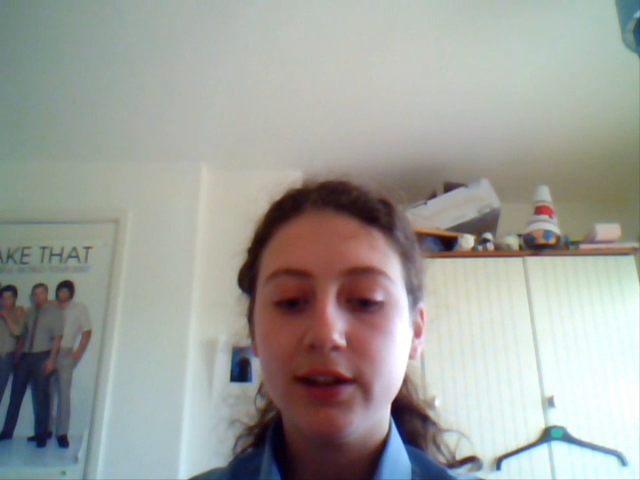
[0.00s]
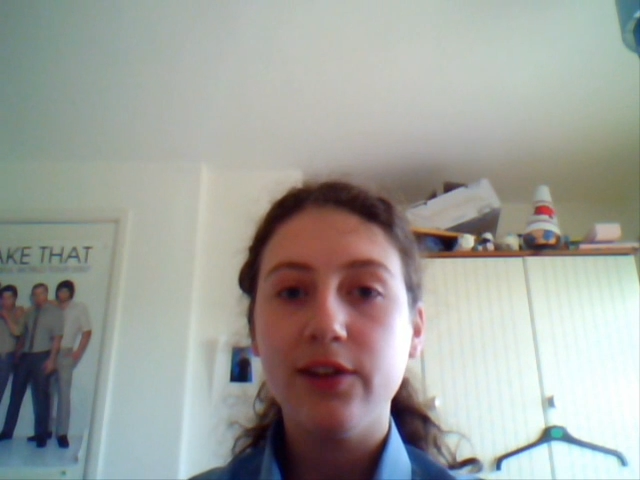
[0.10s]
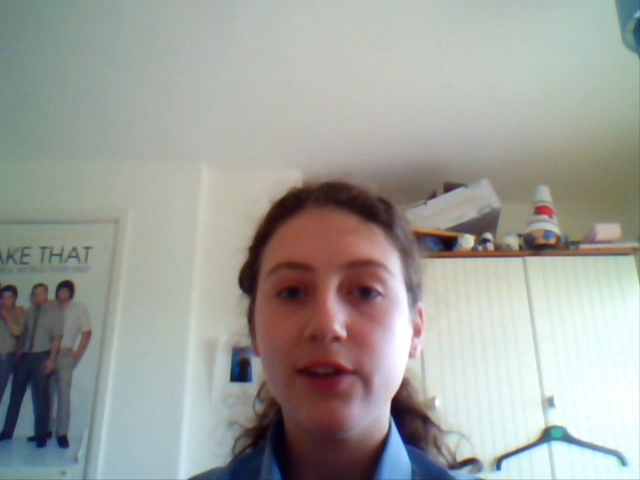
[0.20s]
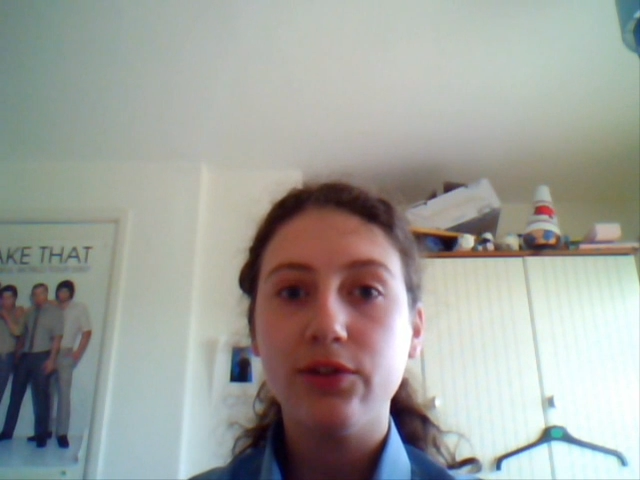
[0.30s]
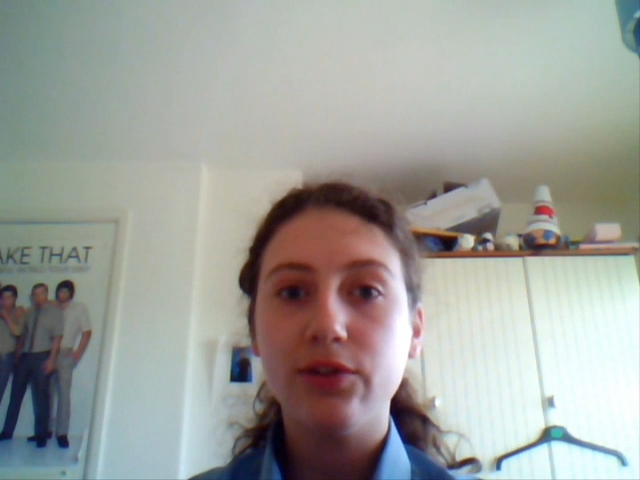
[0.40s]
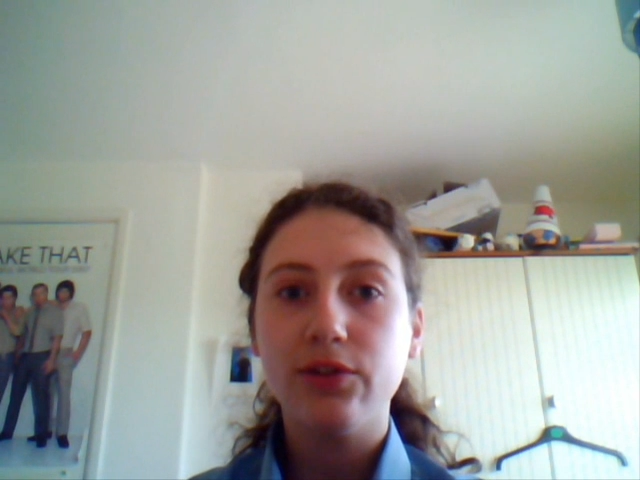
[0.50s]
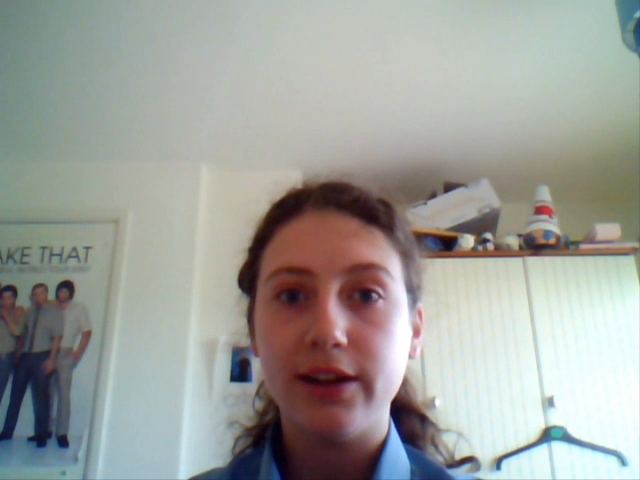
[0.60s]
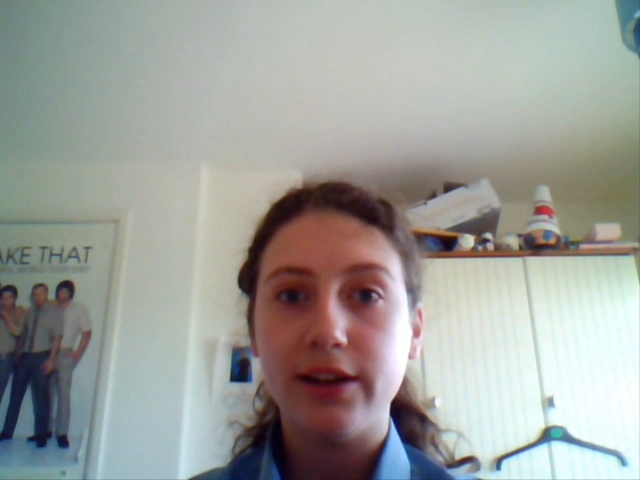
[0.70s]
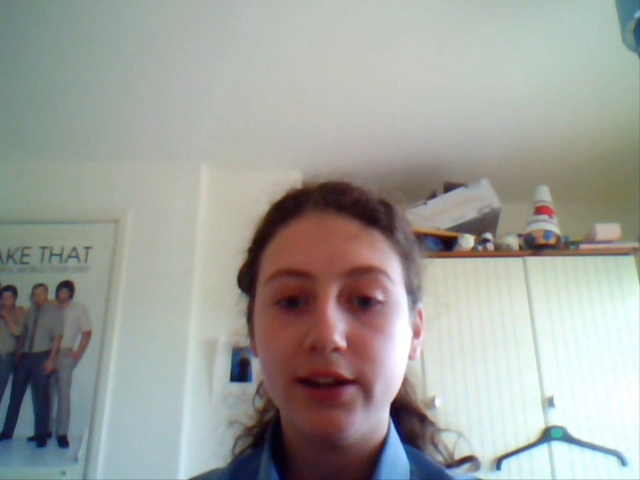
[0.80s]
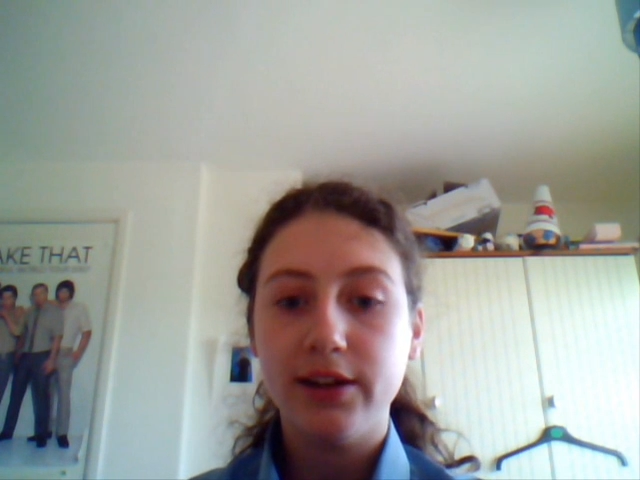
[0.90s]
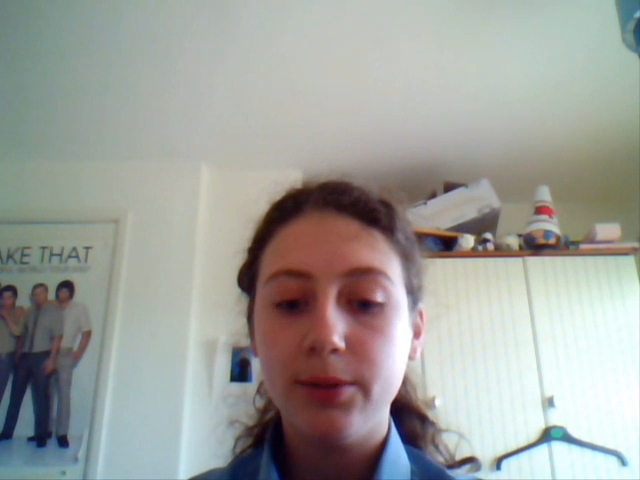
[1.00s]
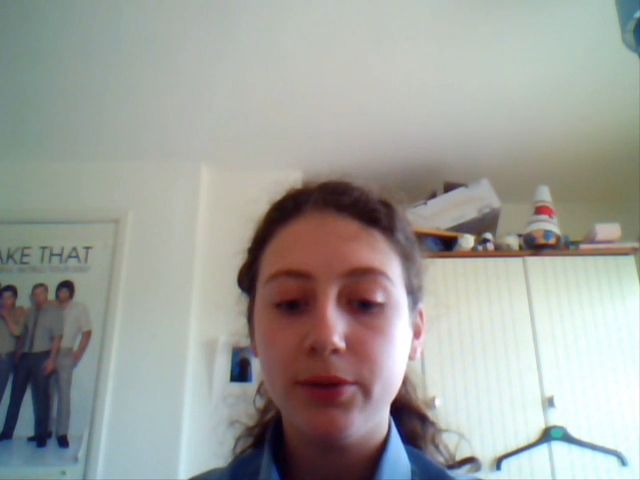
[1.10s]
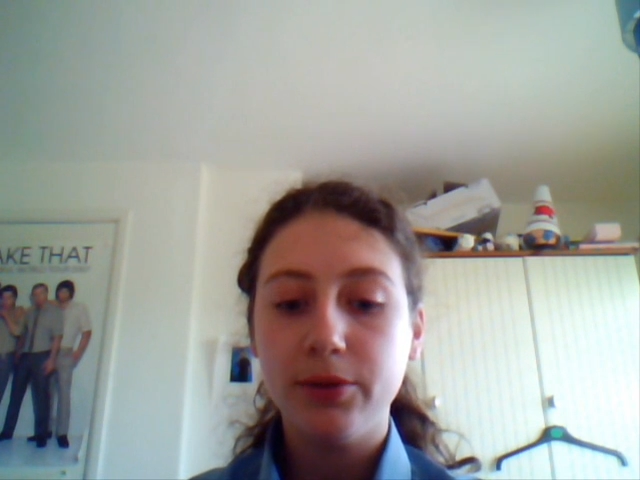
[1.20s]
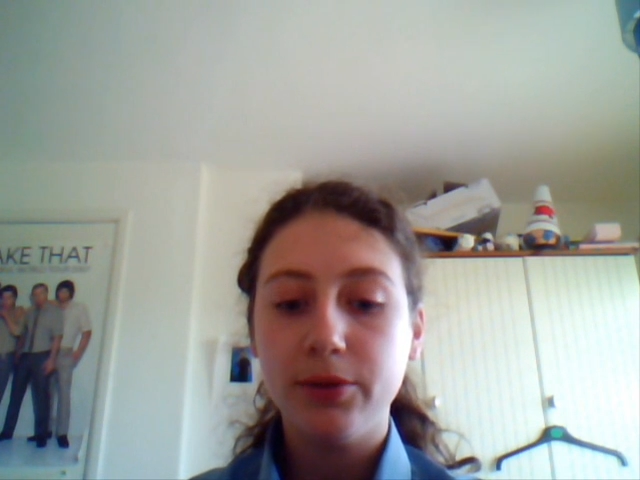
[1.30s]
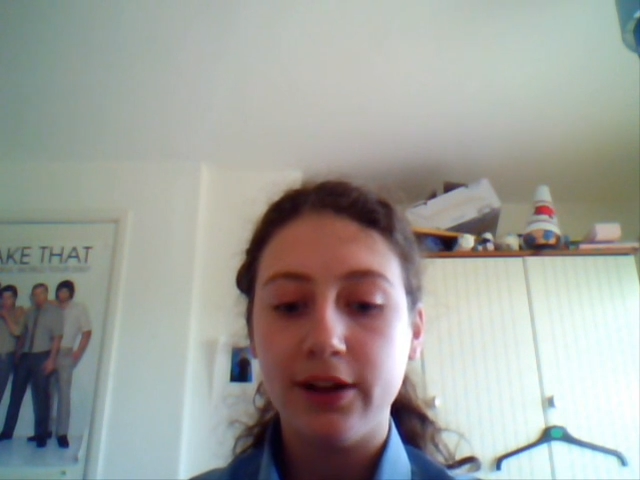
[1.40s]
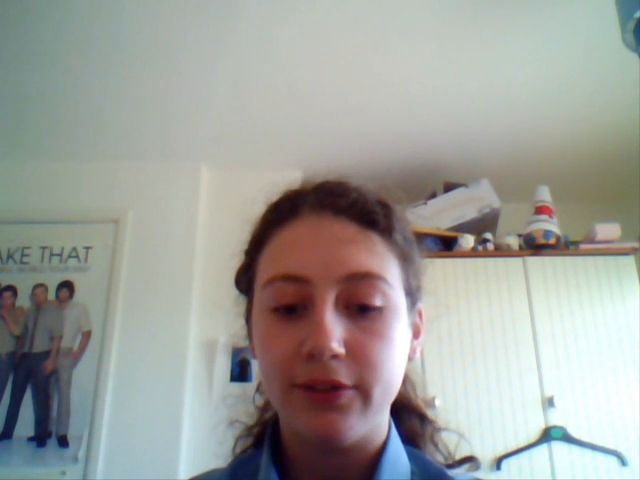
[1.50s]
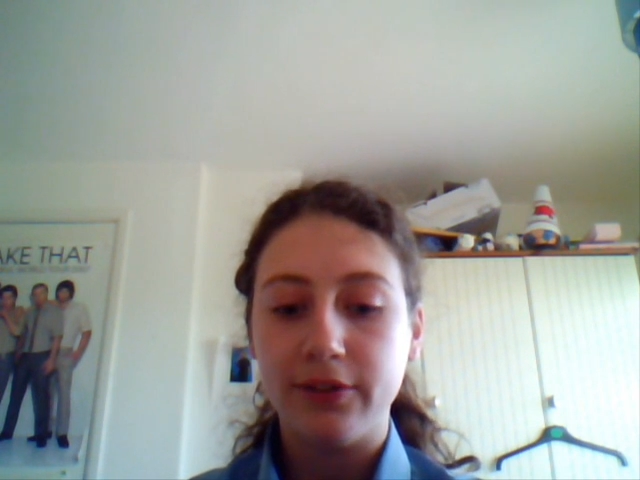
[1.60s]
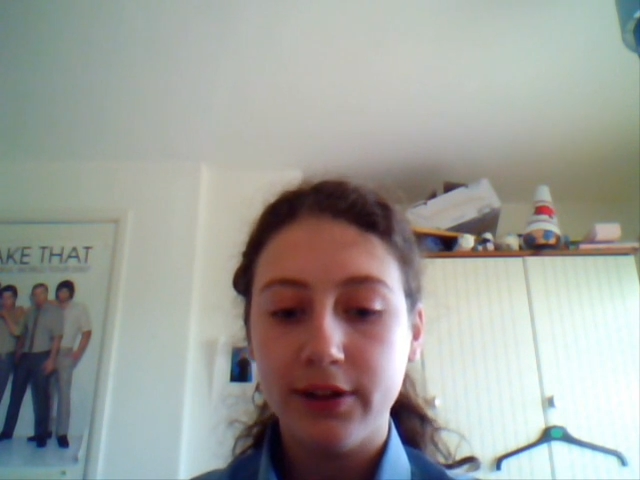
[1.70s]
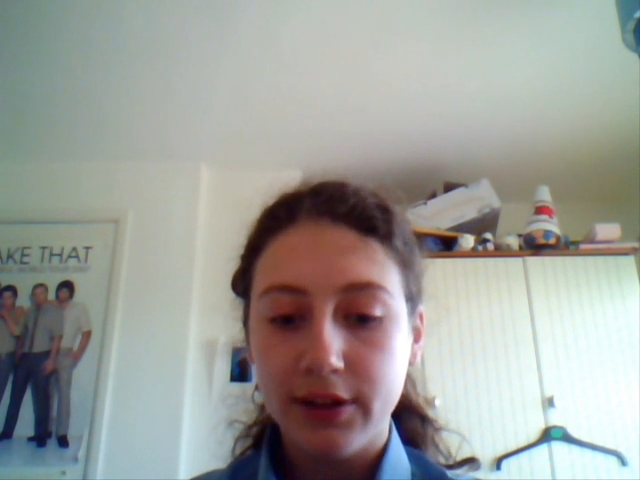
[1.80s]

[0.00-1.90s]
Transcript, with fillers: Left or right? Up or down?